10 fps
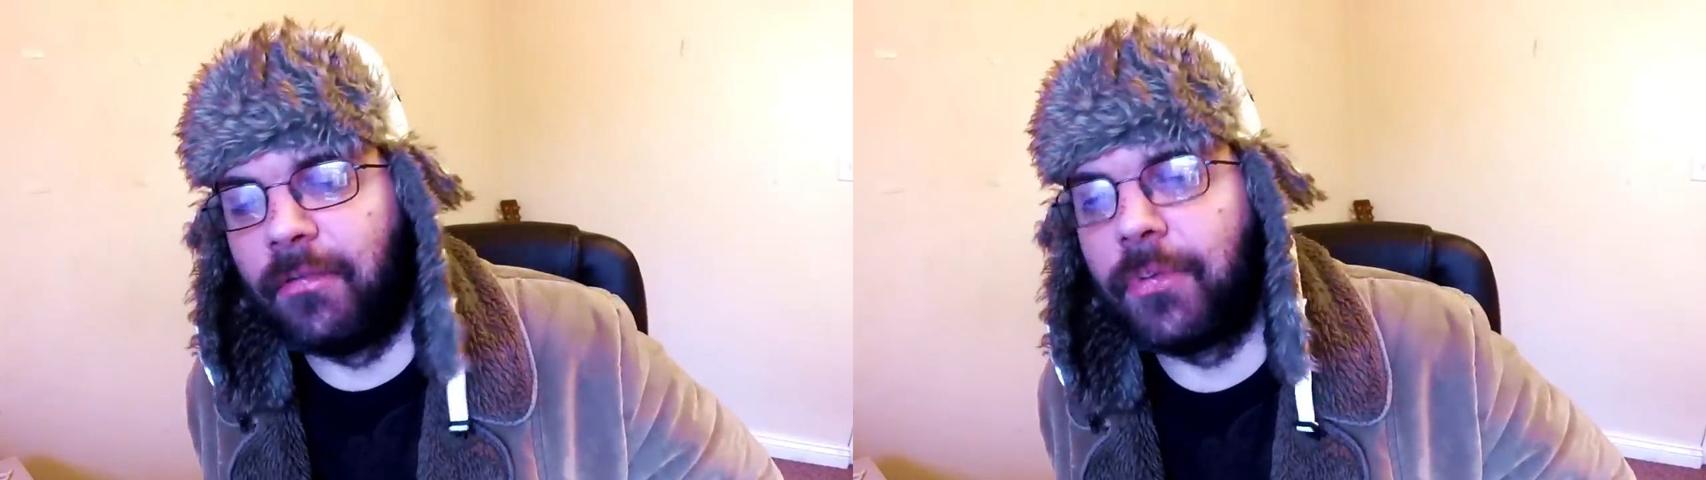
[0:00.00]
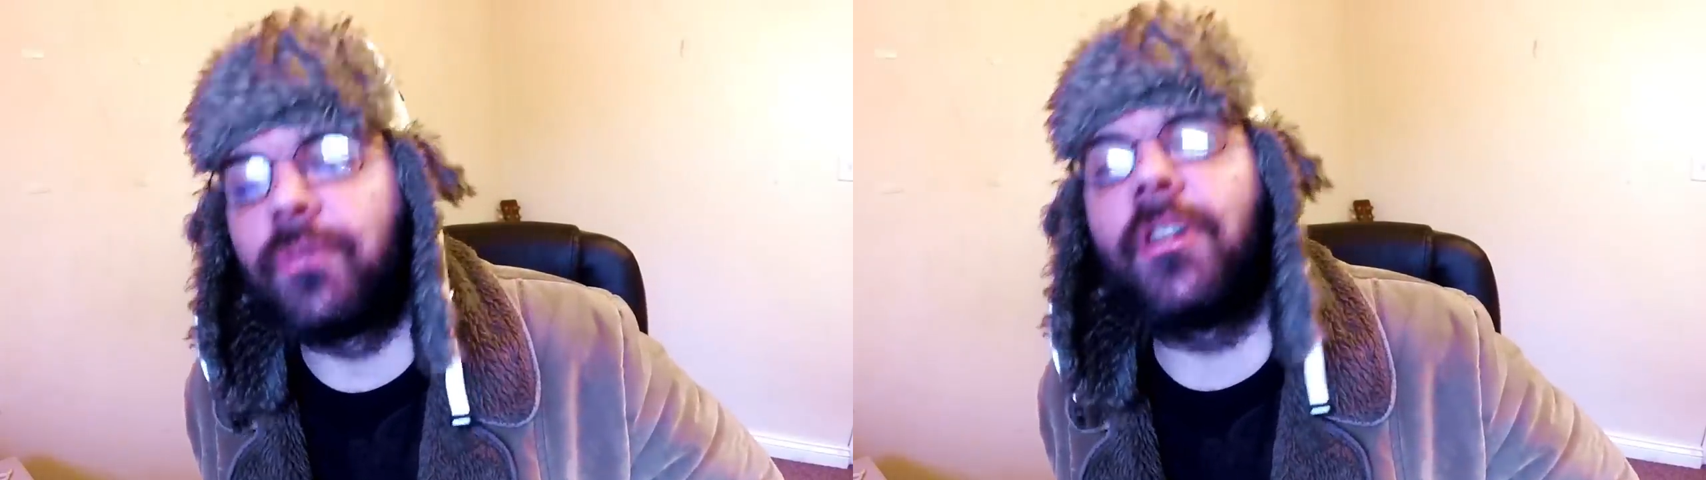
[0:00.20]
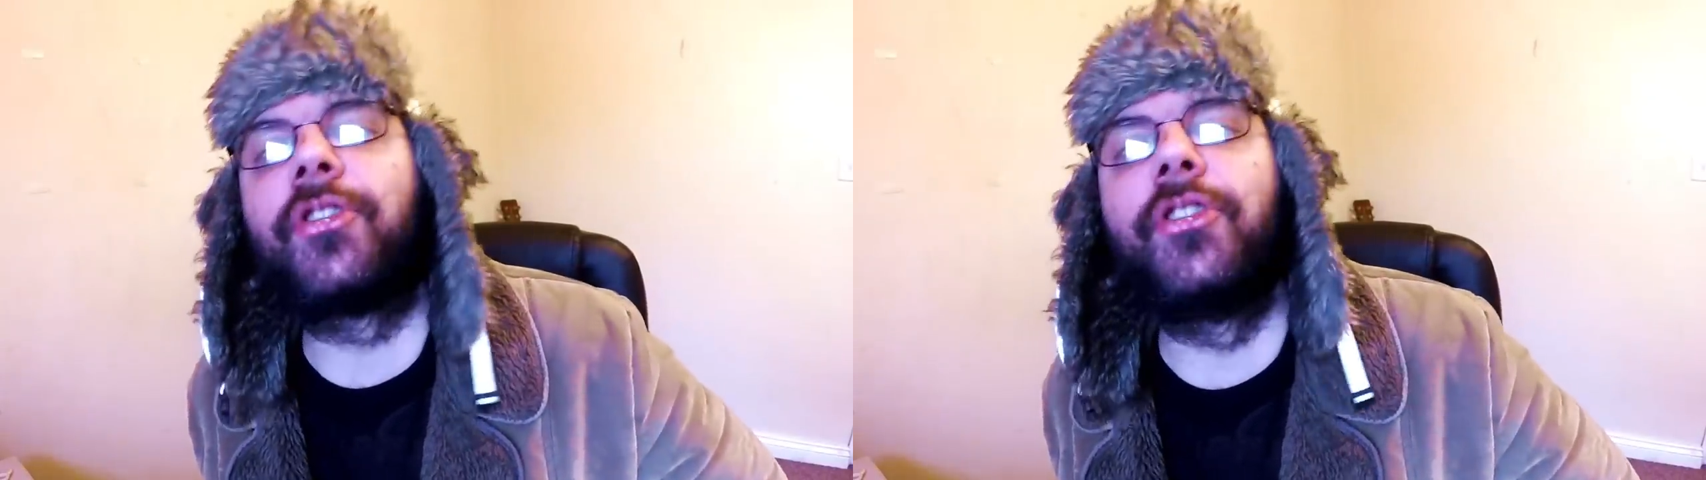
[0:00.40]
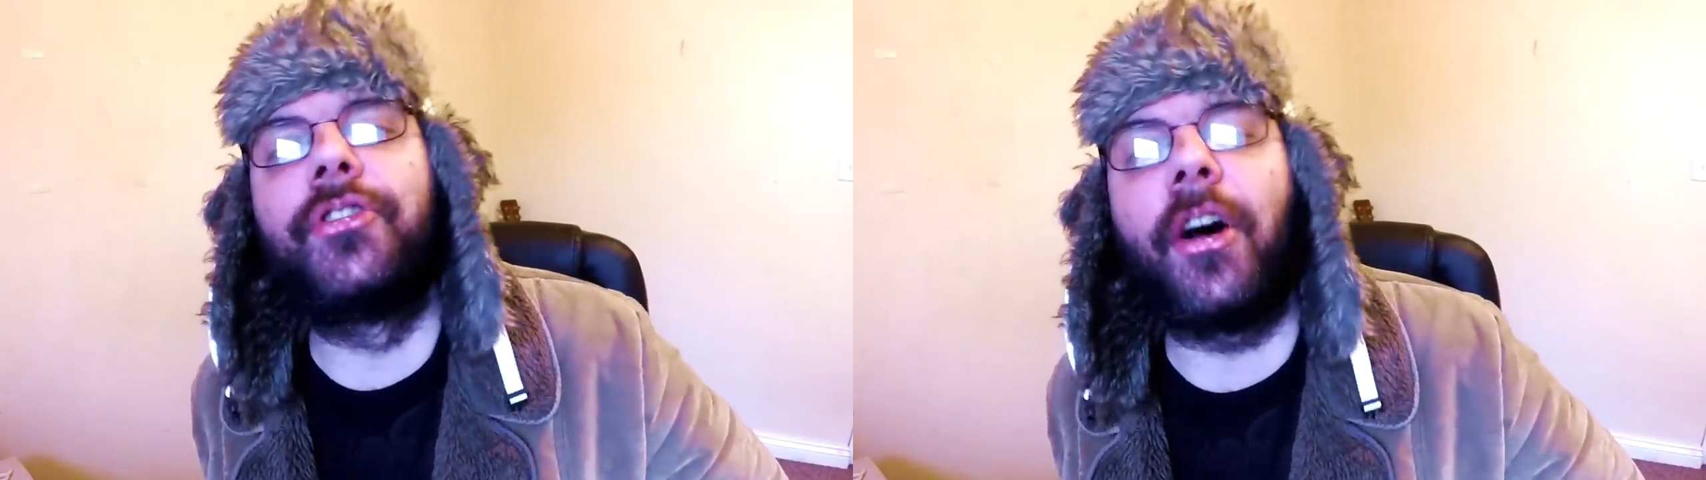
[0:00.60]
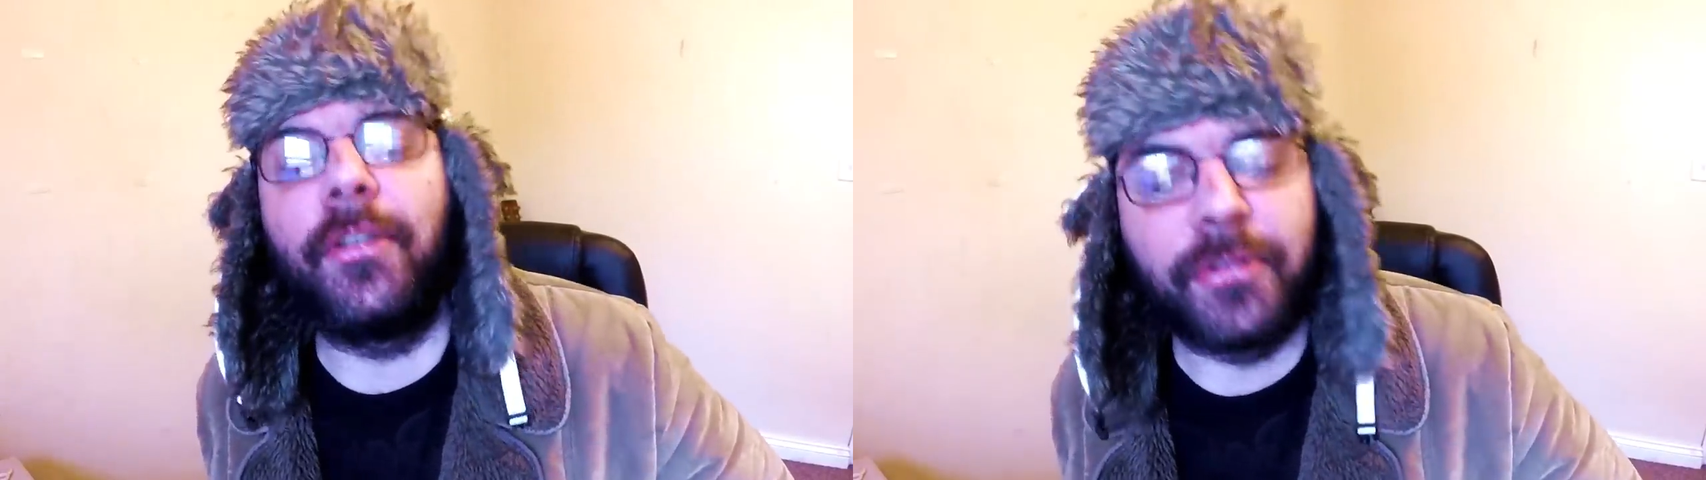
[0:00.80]
It was
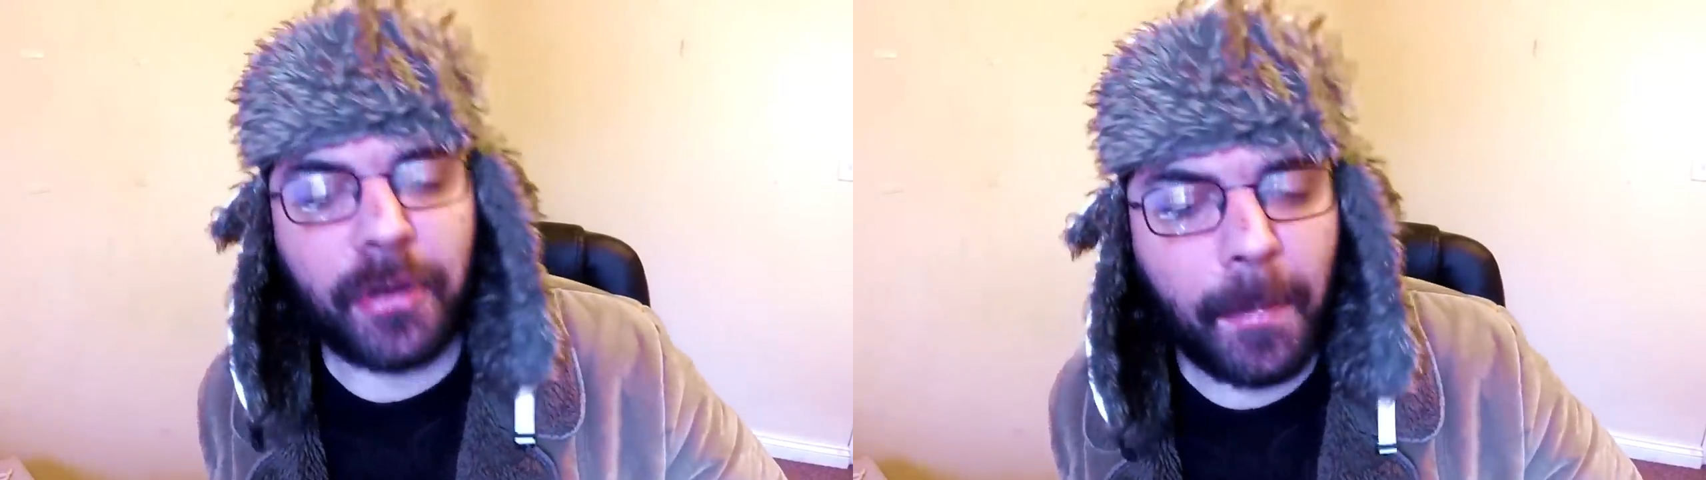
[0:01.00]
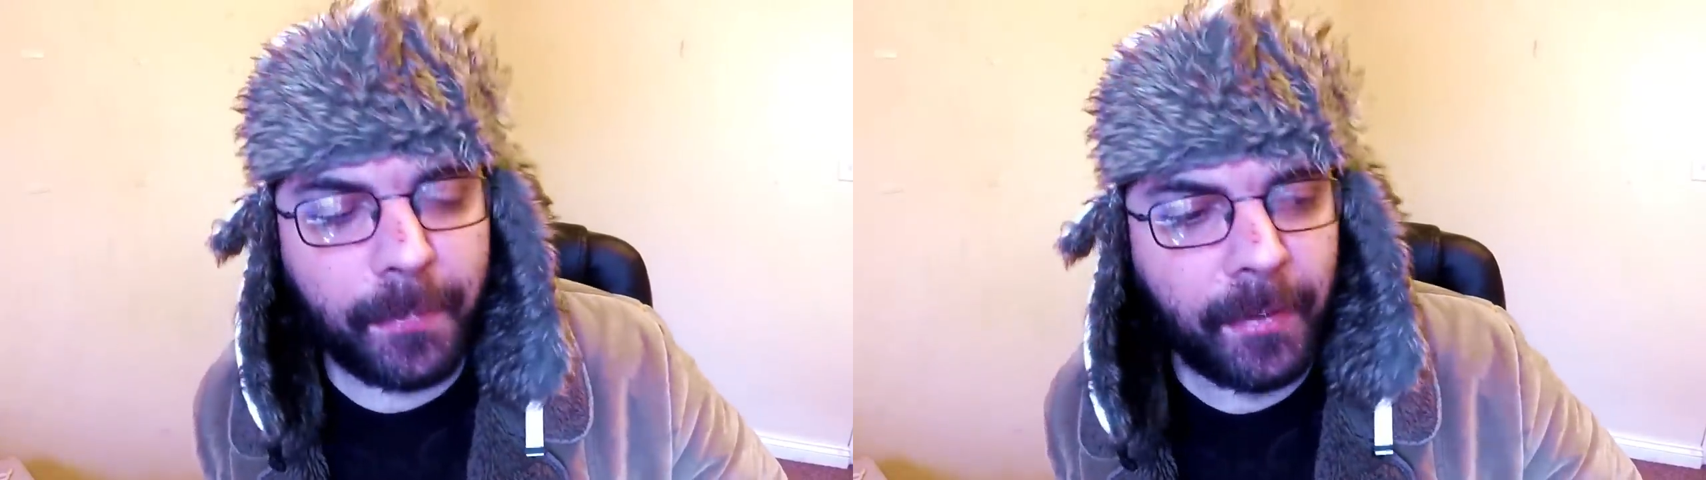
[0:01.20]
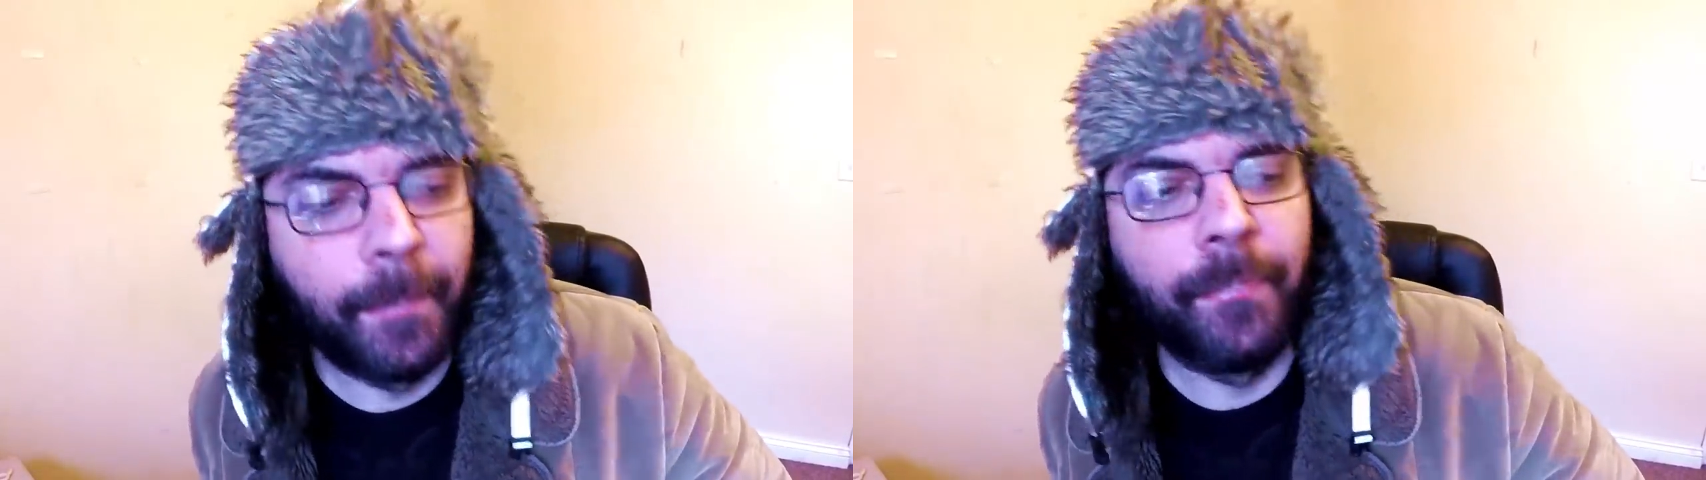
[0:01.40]
Russians on Trump.